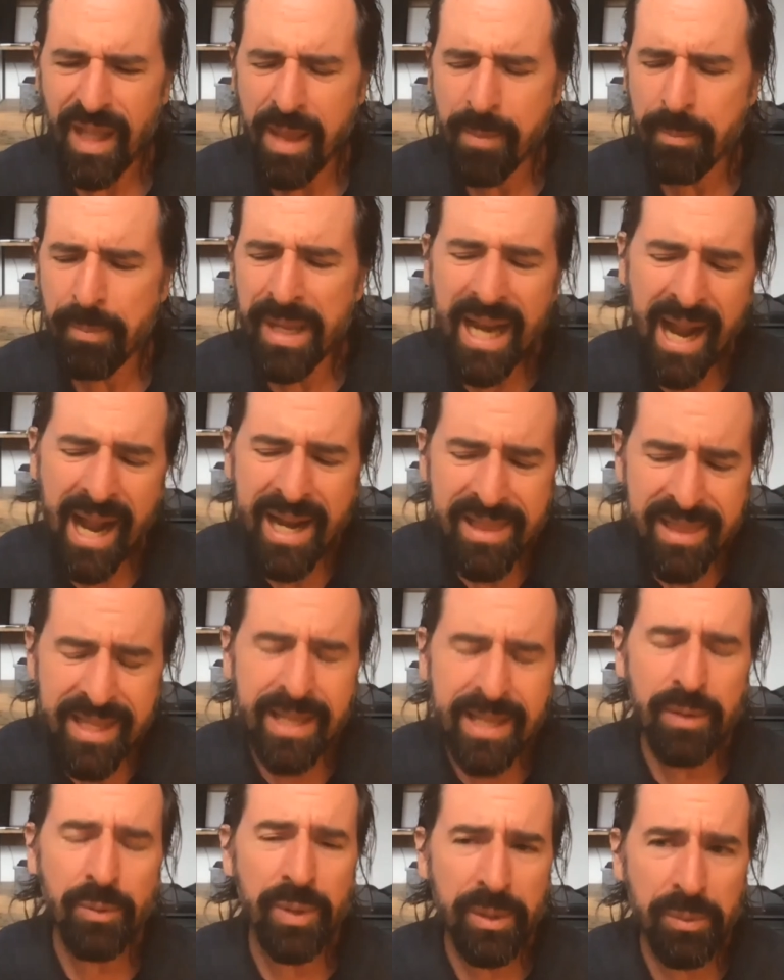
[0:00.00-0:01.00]
But I
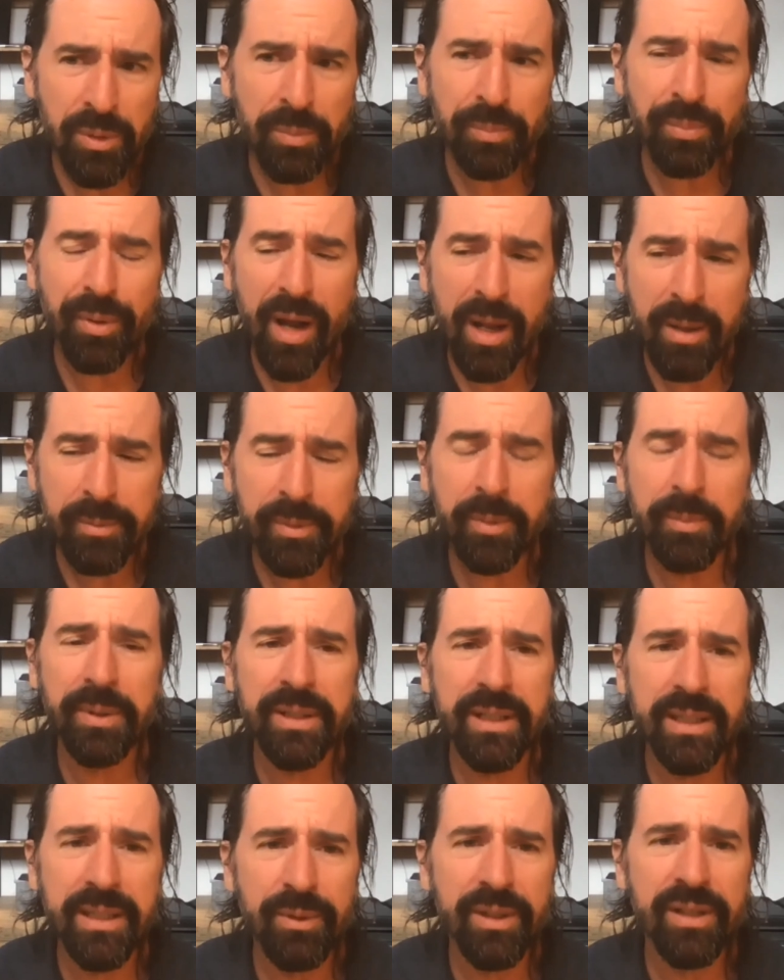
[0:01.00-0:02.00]
think we will
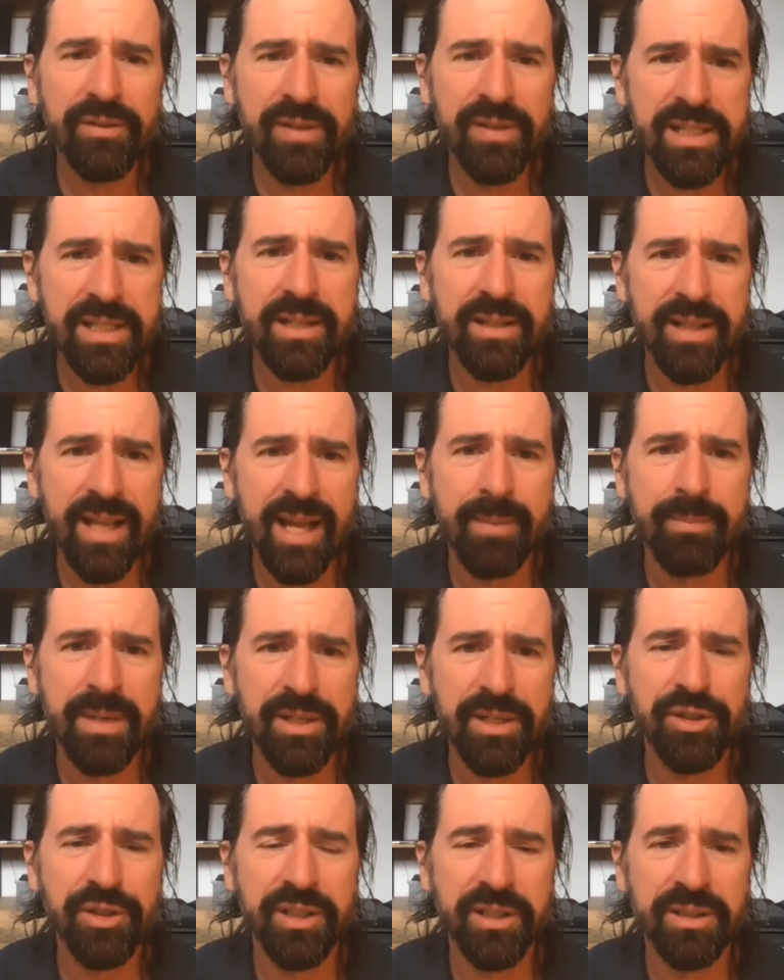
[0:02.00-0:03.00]
probably revisit that
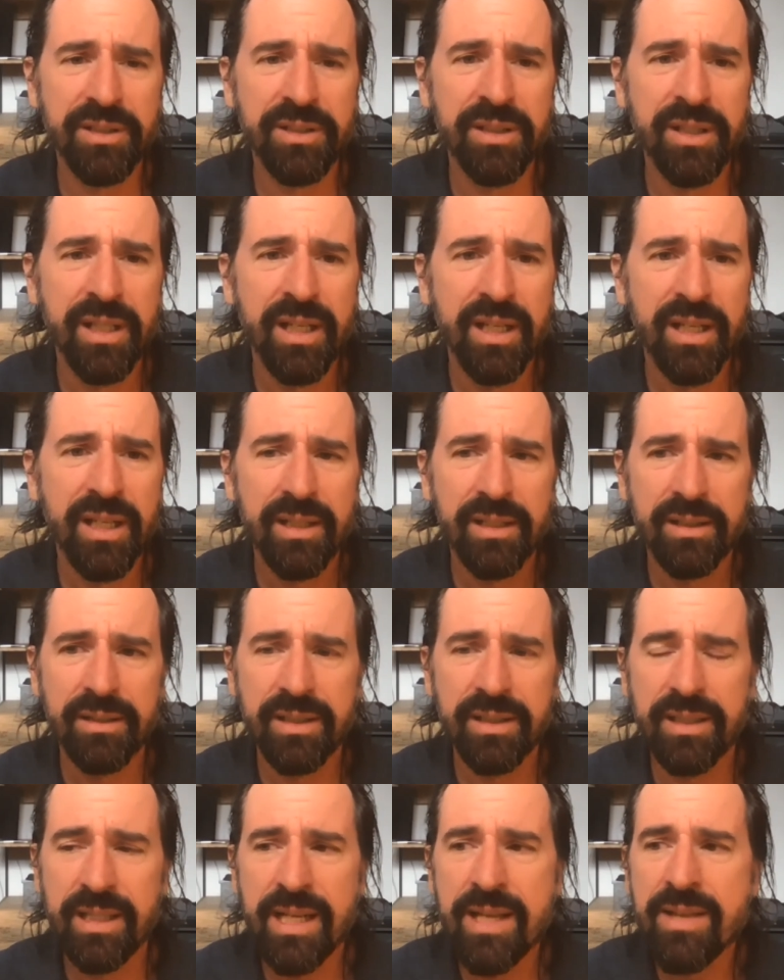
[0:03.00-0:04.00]
mission
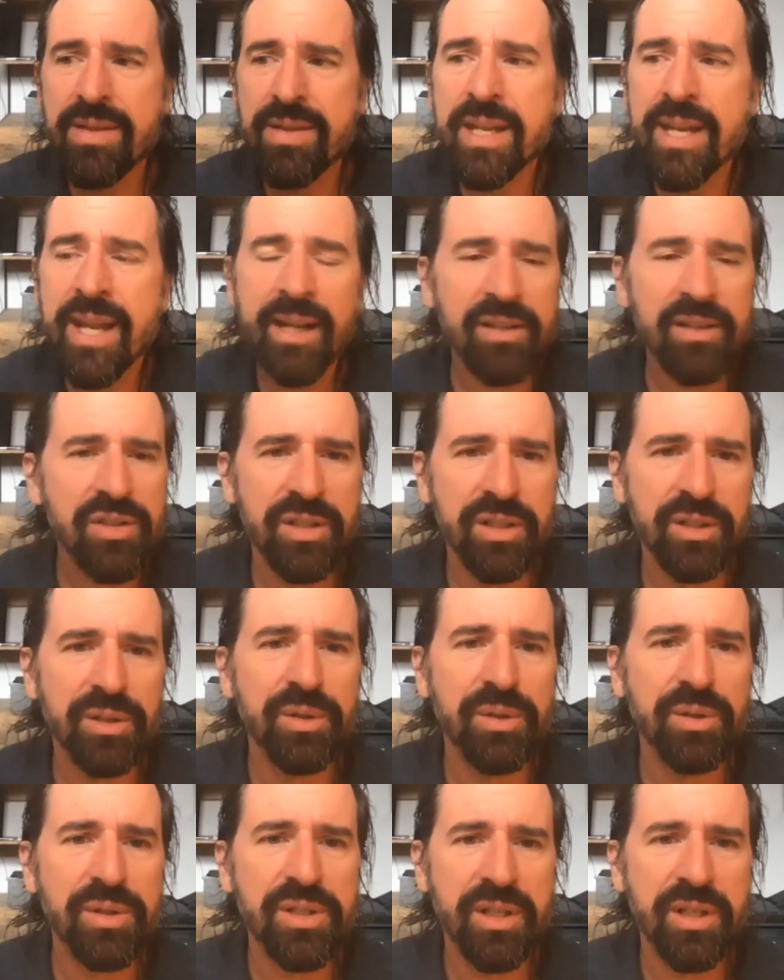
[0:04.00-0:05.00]
in the next
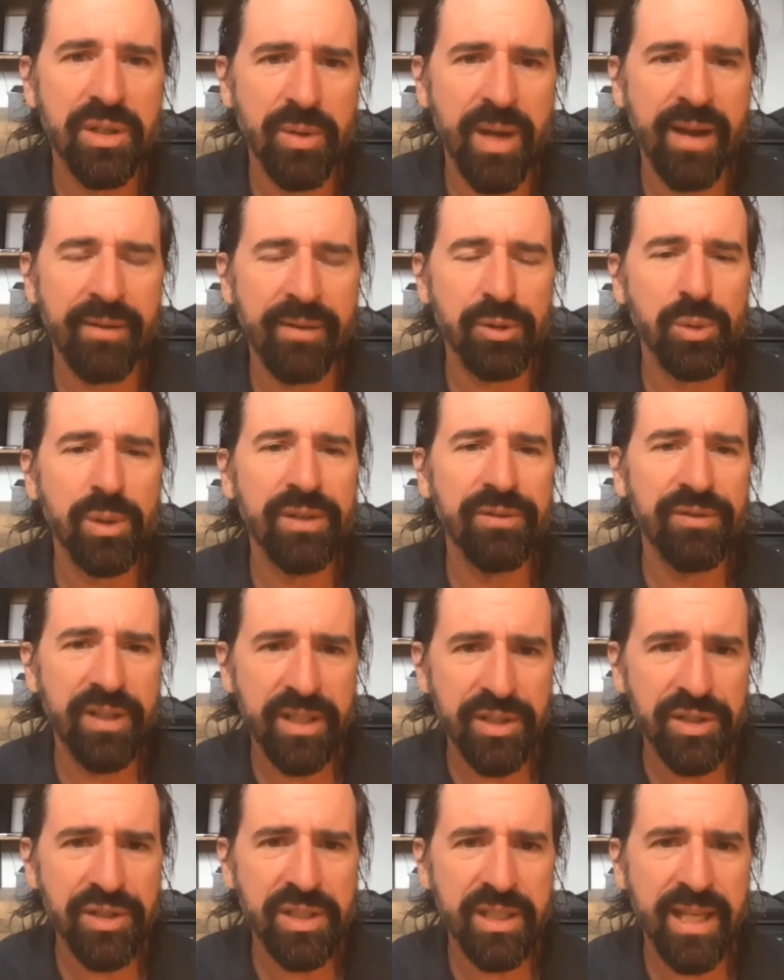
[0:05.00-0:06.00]
year or so after we
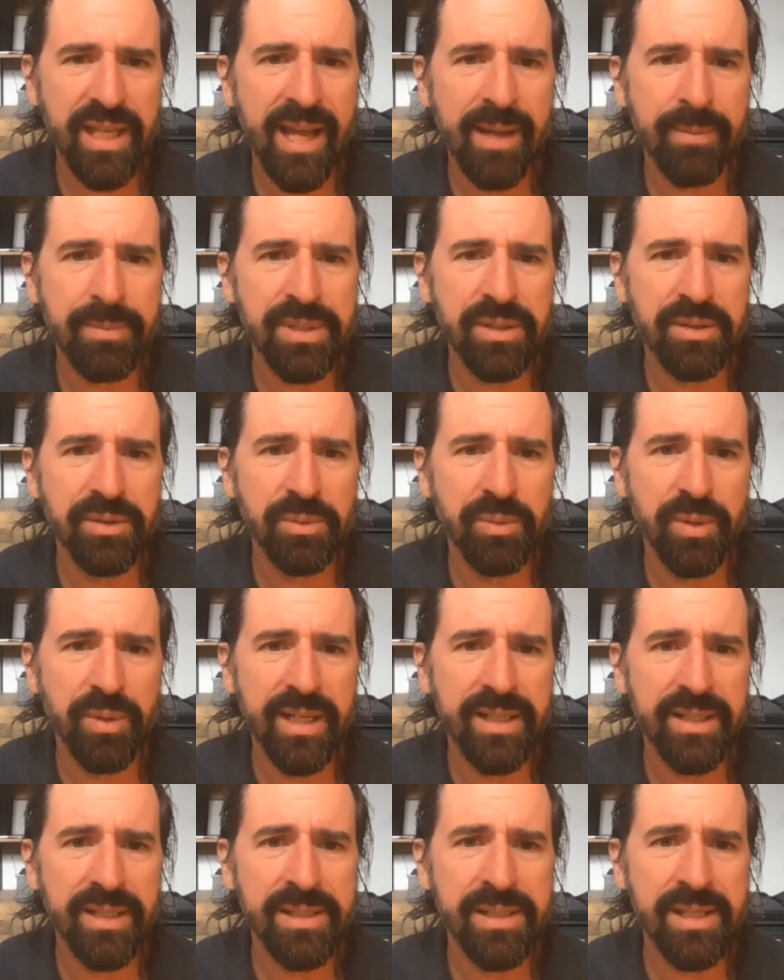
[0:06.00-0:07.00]
finish the capstone
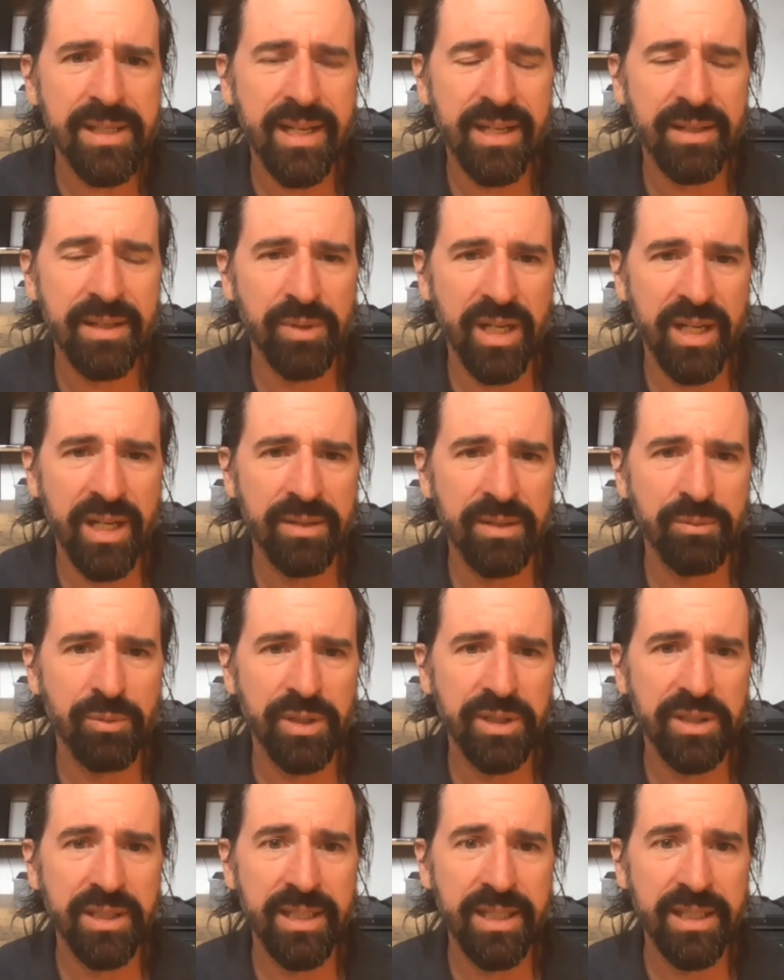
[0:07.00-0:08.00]
raise and
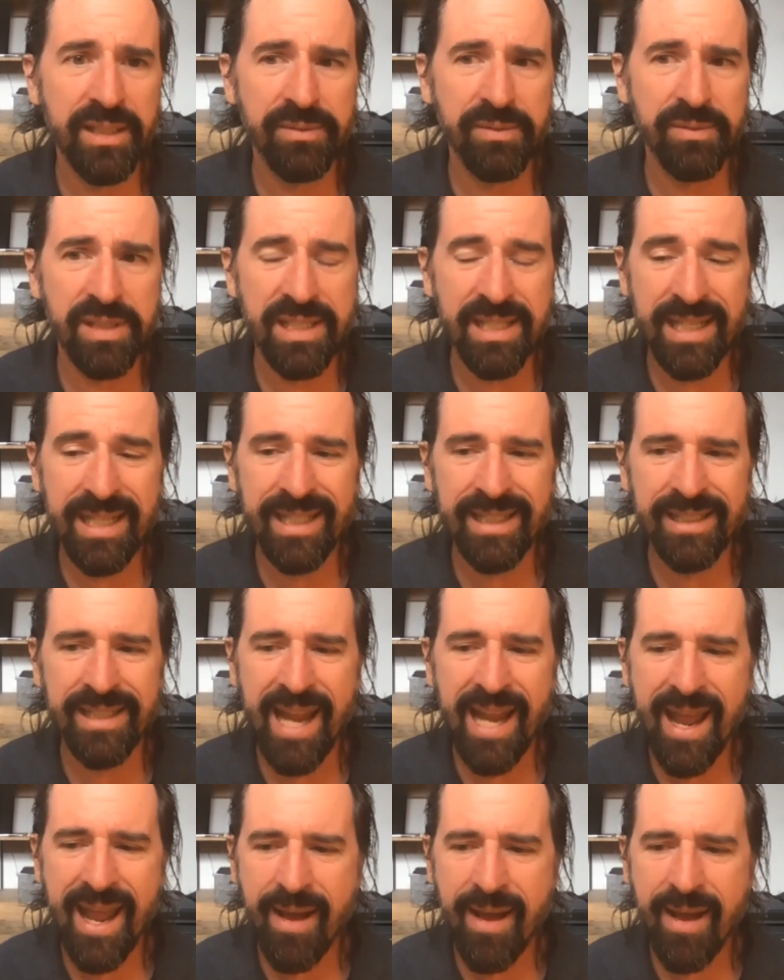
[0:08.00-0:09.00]
really seeing
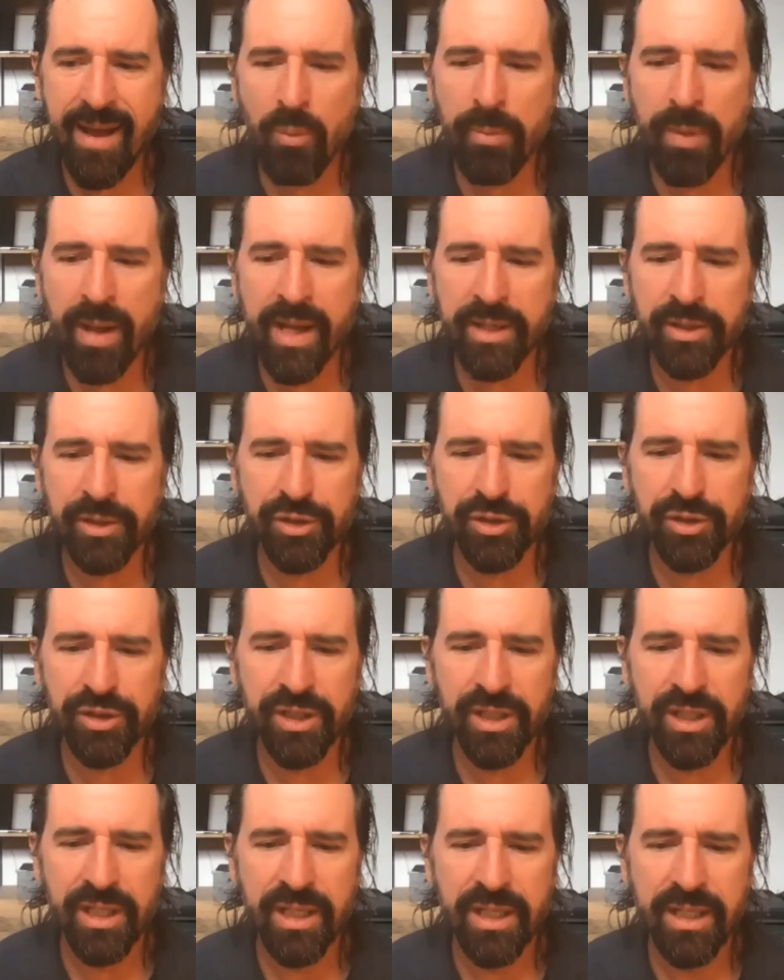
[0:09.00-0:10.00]
how much
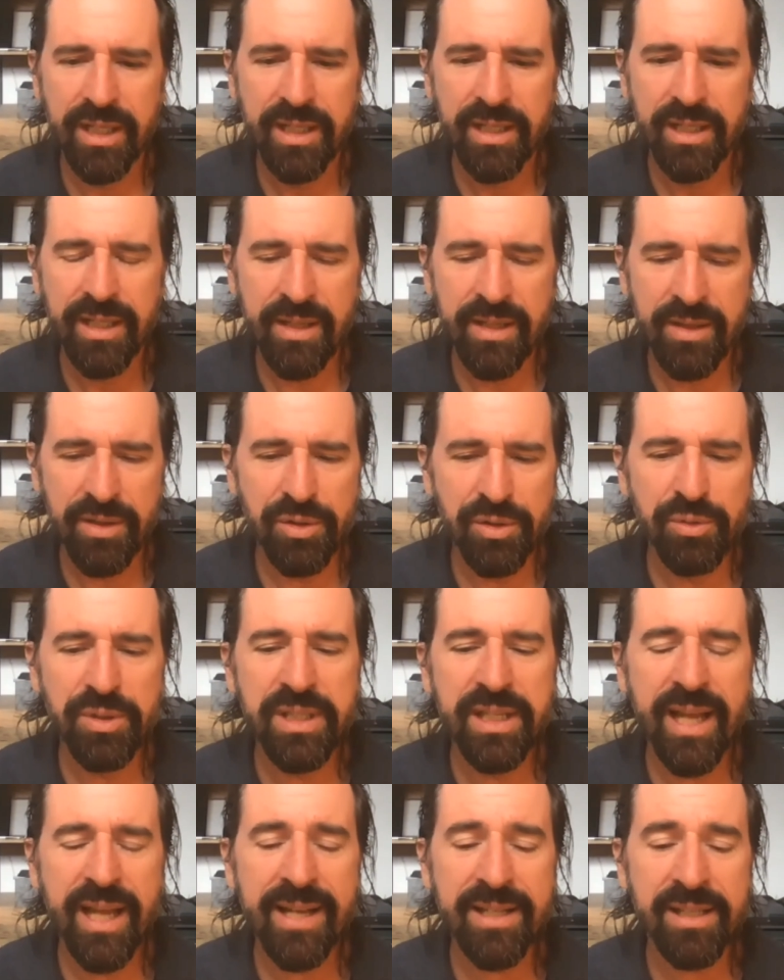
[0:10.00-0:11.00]

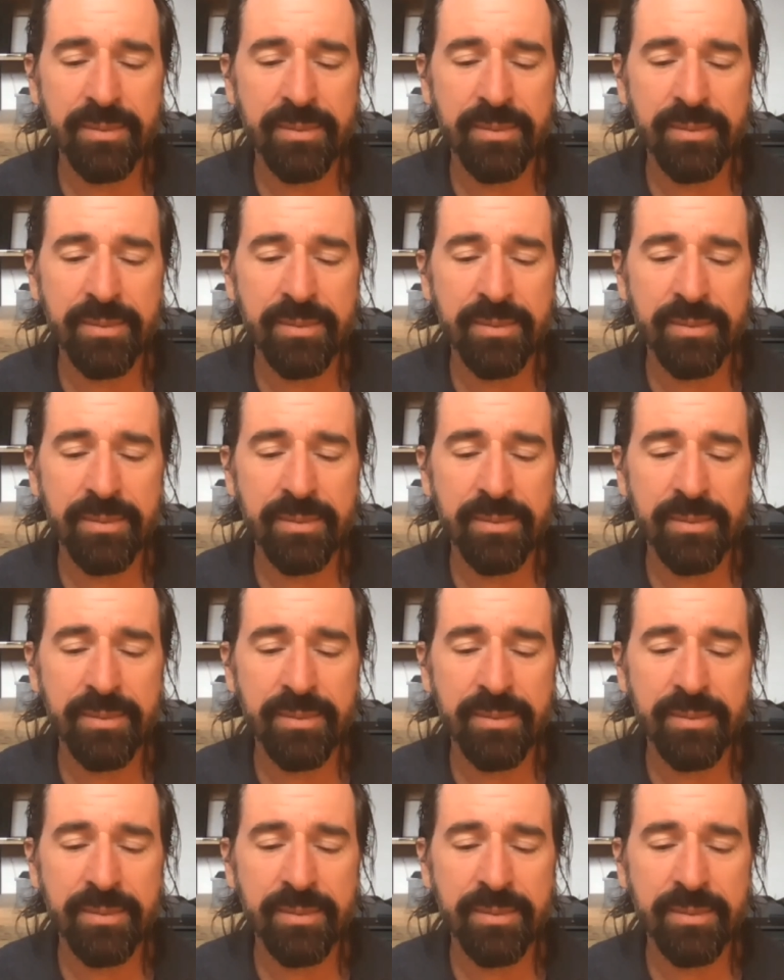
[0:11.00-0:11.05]
enthusiasm